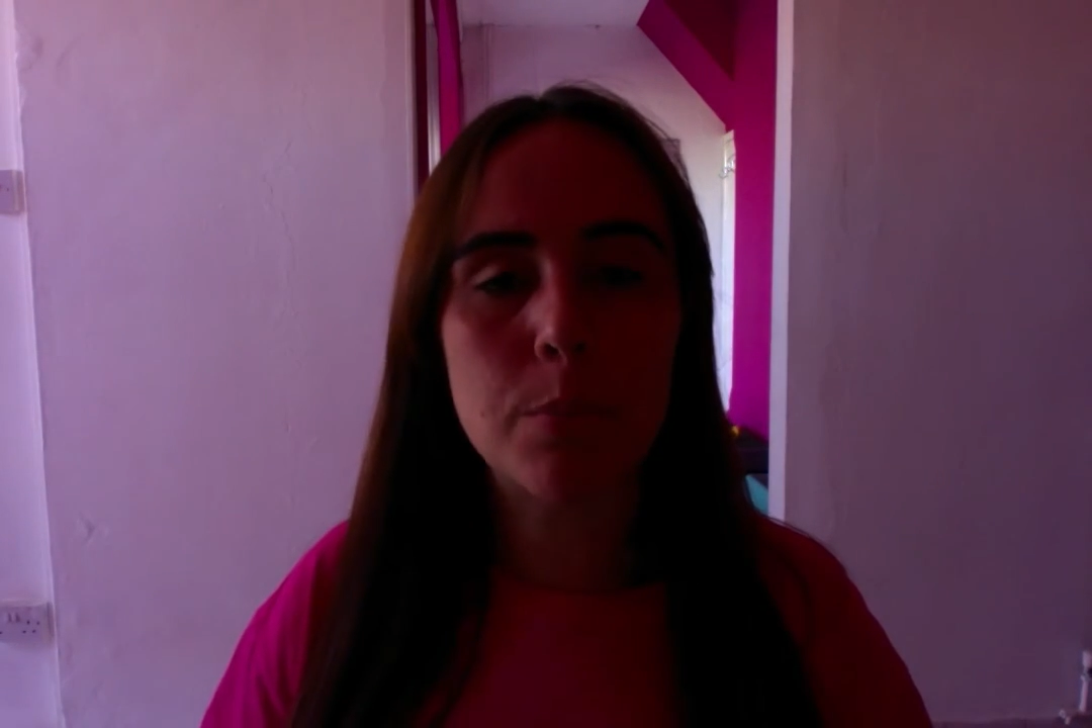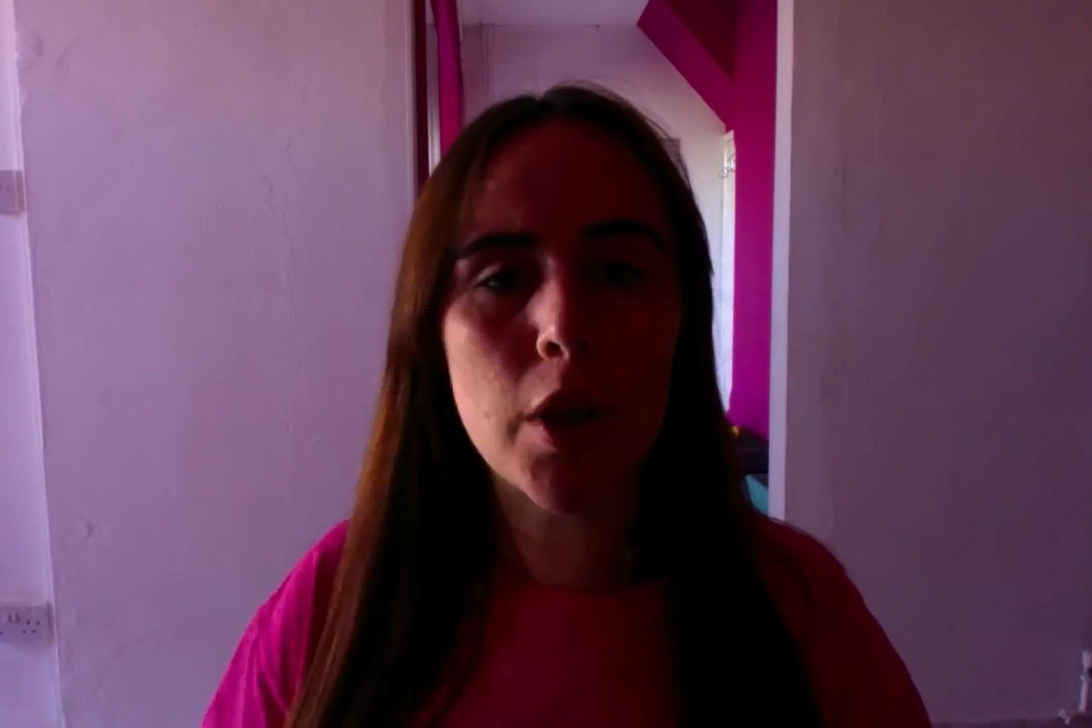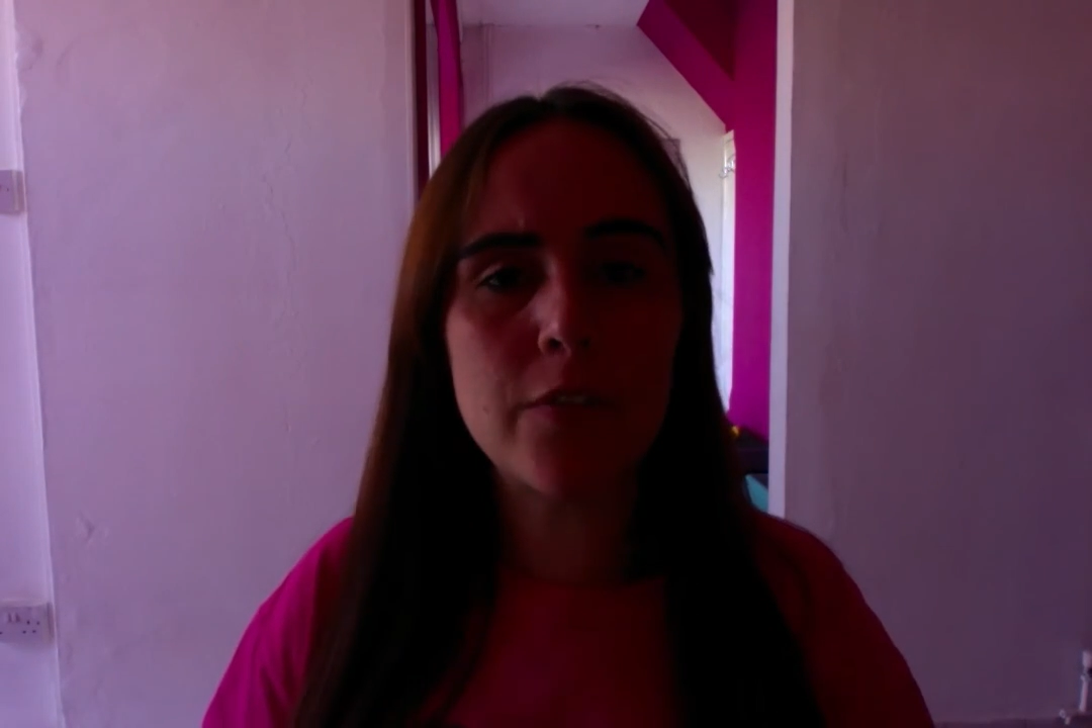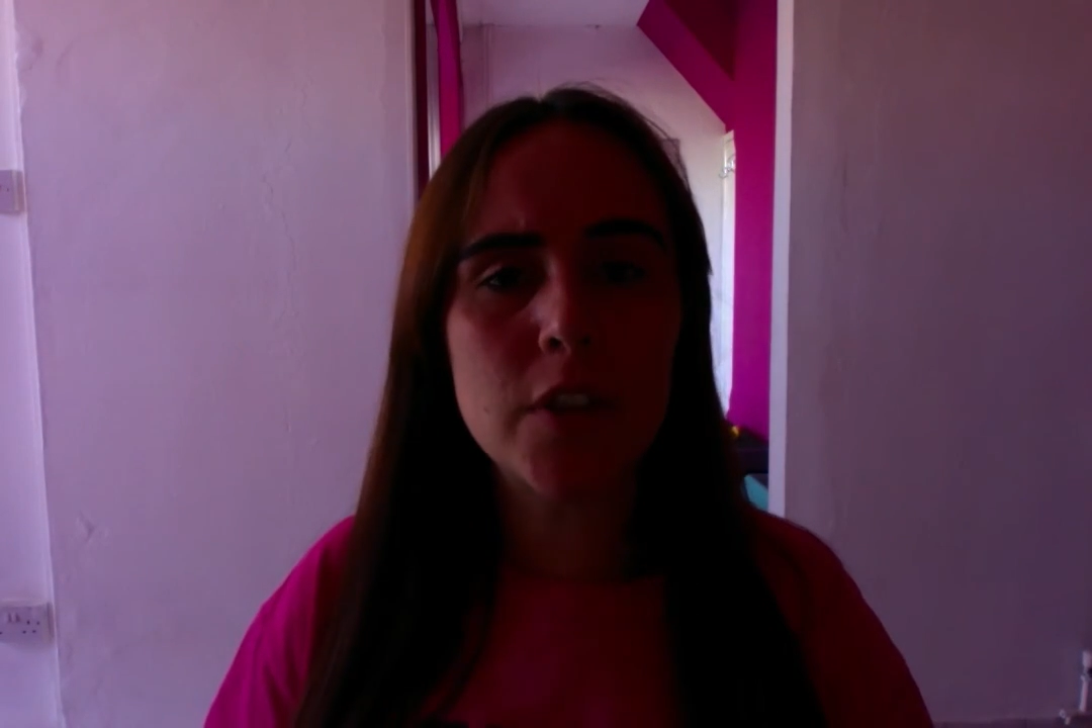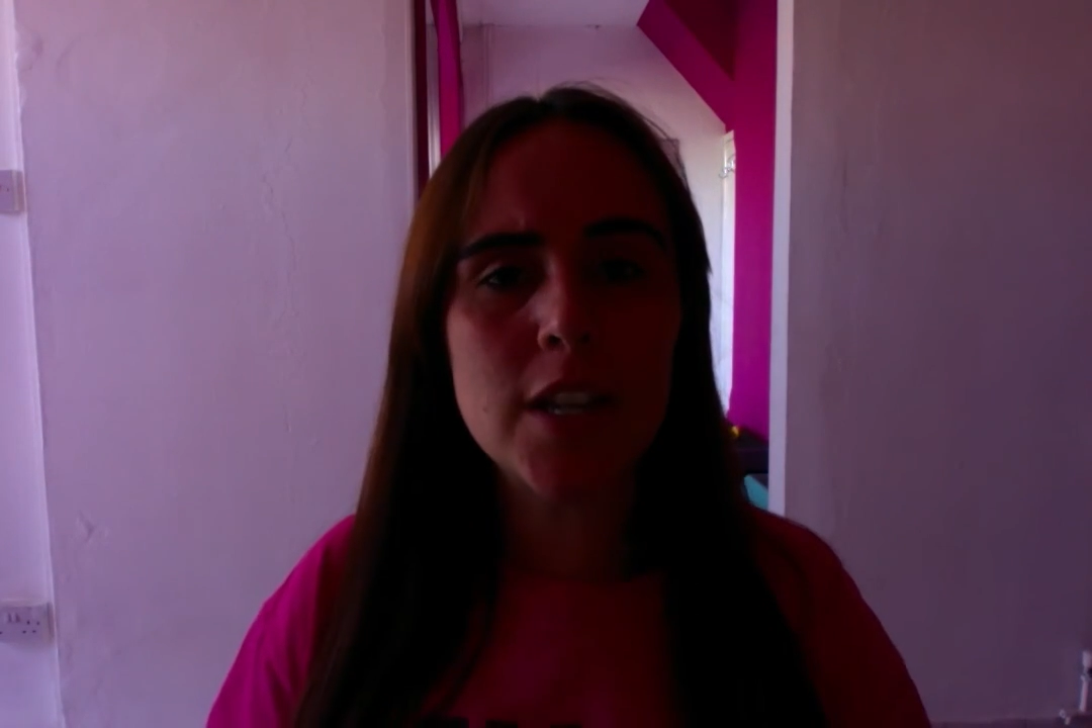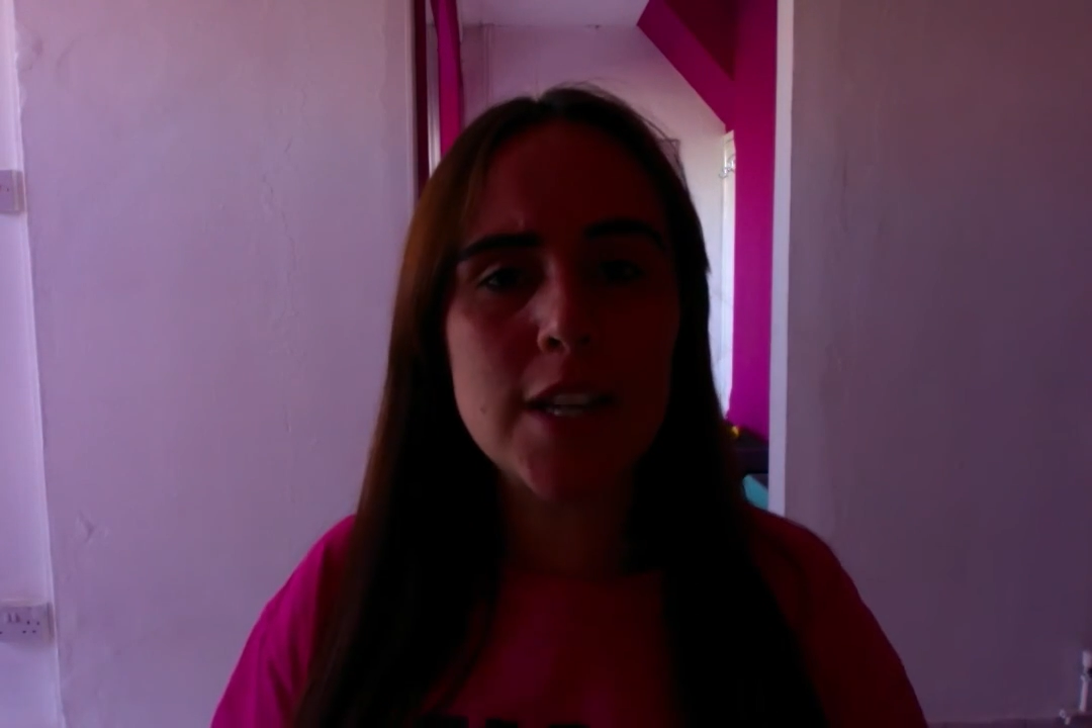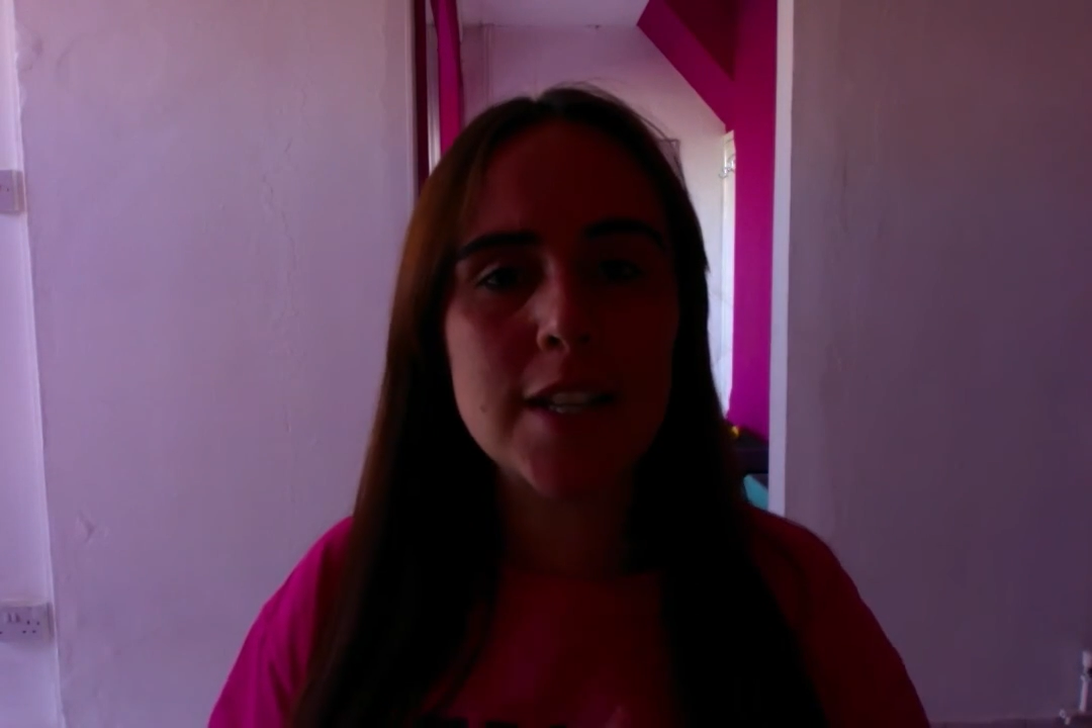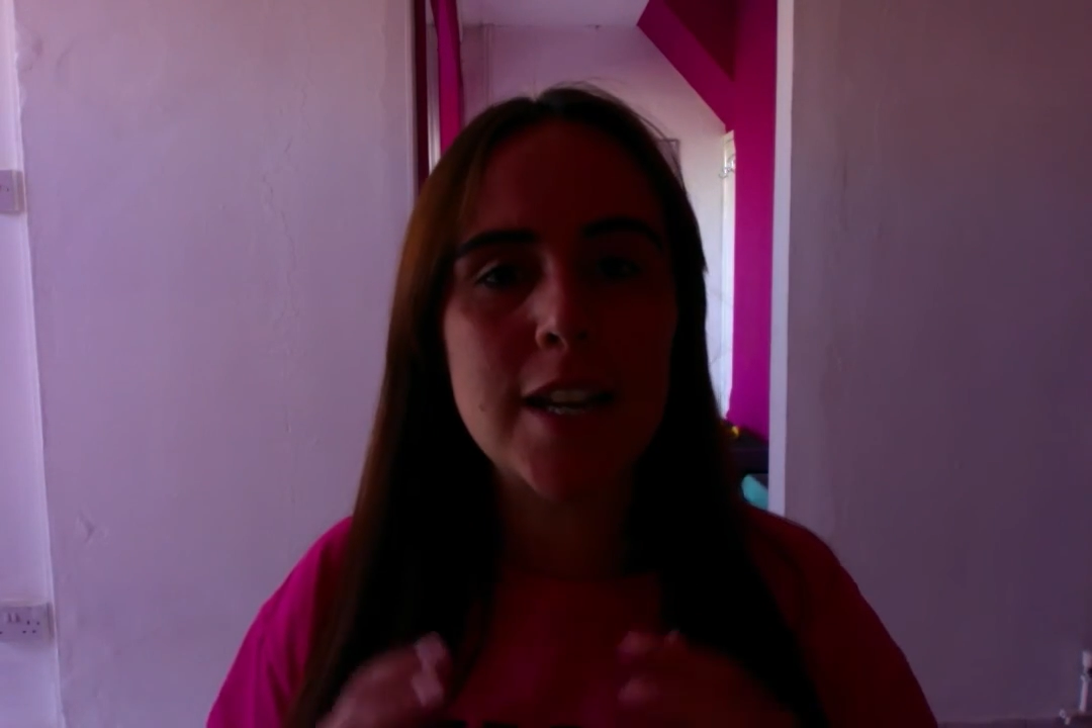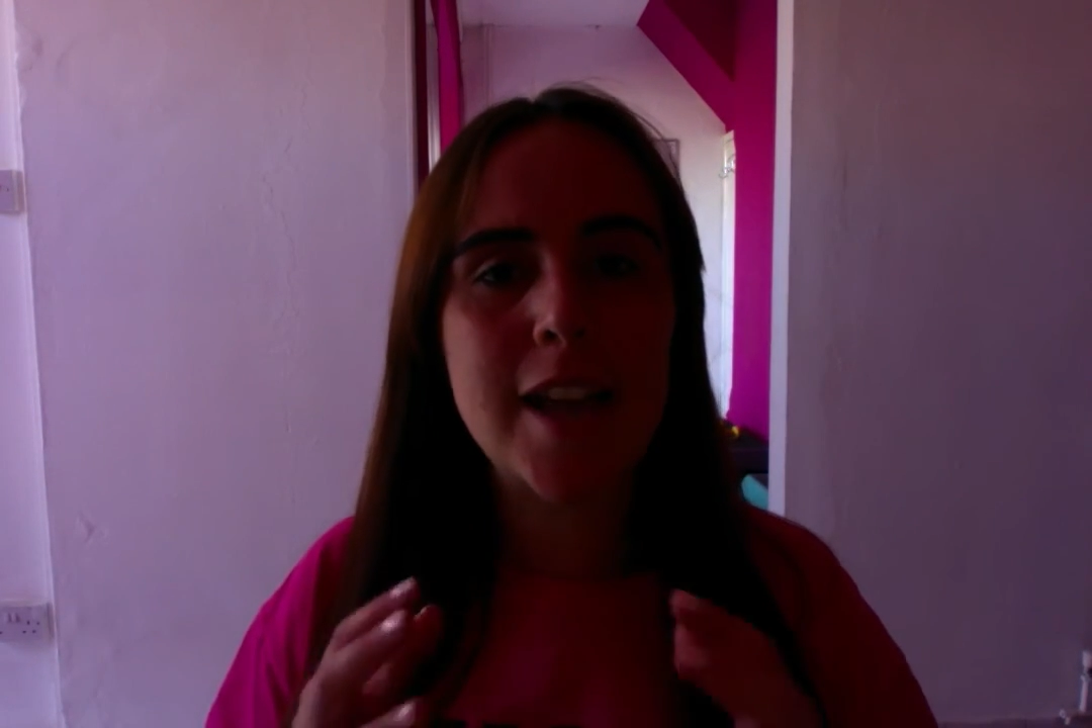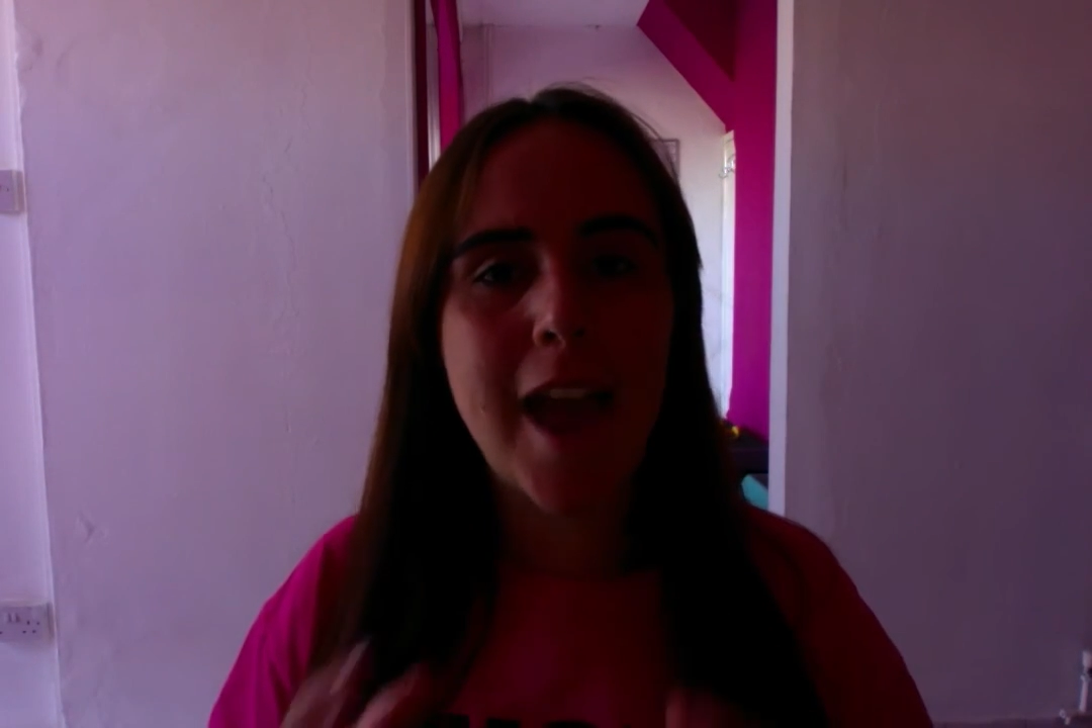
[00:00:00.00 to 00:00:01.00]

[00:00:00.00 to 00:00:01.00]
But if you need any